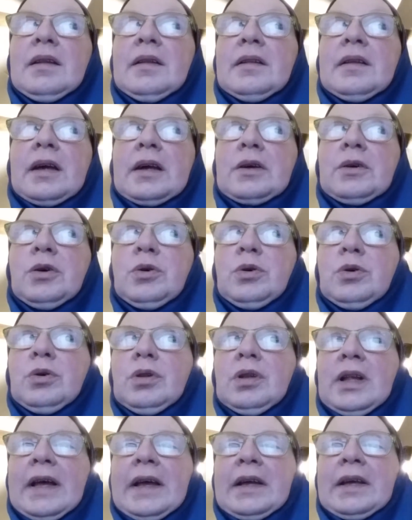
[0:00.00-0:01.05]

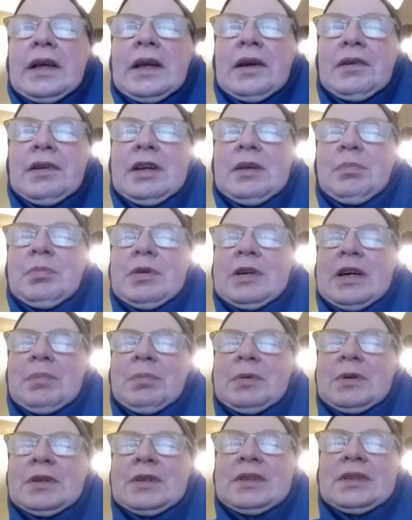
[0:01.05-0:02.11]
Nicole Lake Erie
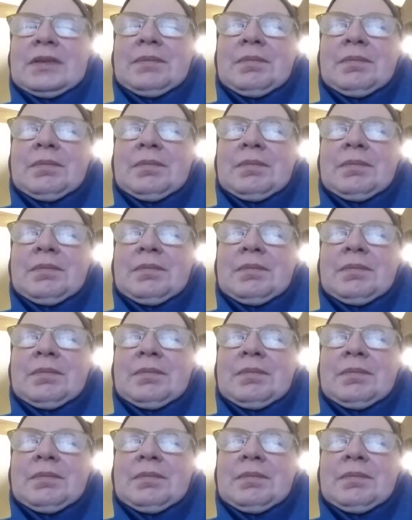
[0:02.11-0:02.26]
Prepper.